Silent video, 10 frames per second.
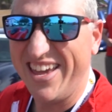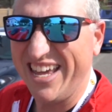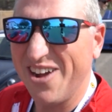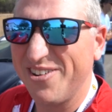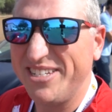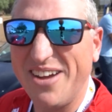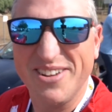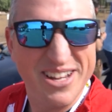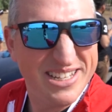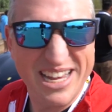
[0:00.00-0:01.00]
think everyone's having
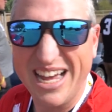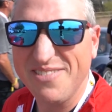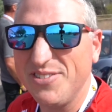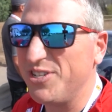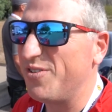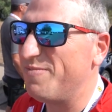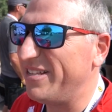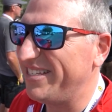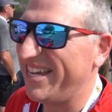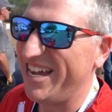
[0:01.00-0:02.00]
a good time, so we're
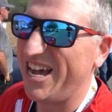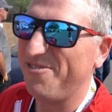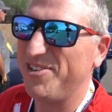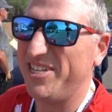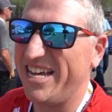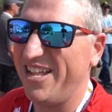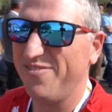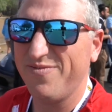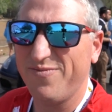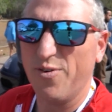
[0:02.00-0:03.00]
about to take off. We still got
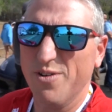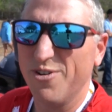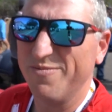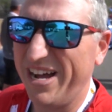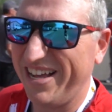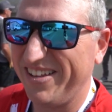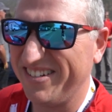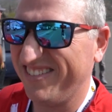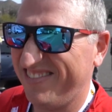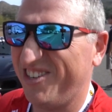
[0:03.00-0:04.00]
40 more miles
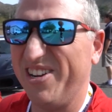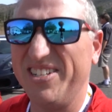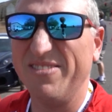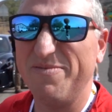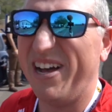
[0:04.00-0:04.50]
or 30 something